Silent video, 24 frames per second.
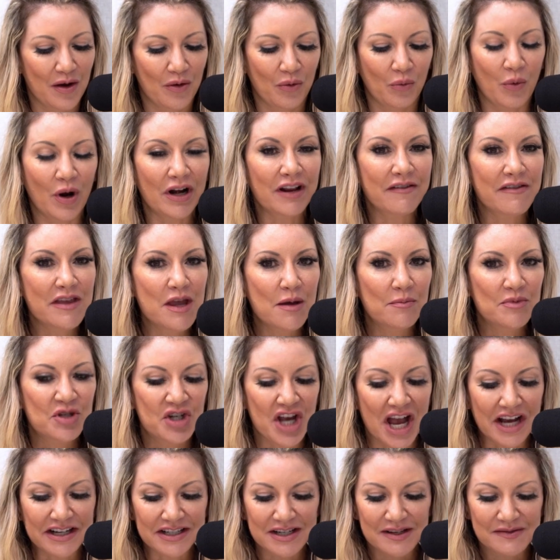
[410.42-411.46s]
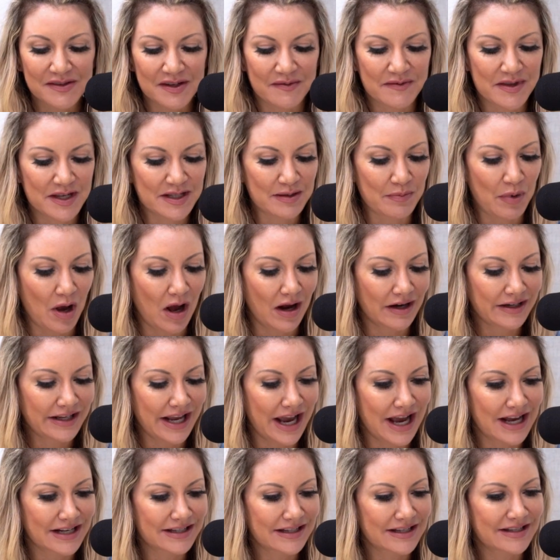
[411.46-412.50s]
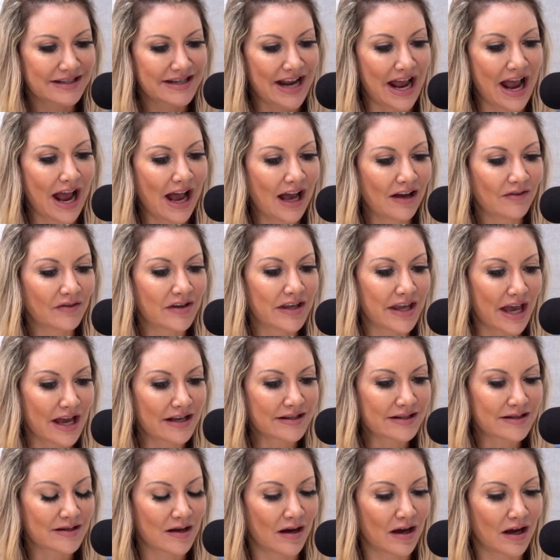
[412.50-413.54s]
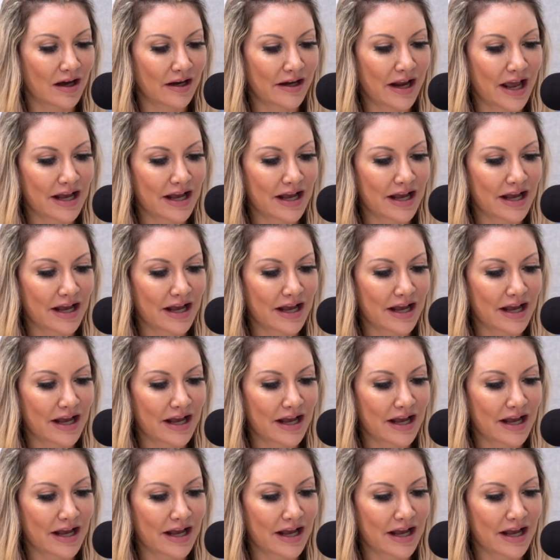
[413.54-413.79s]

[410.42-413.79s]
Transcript: One of the objectives of this podcast is to have guests on,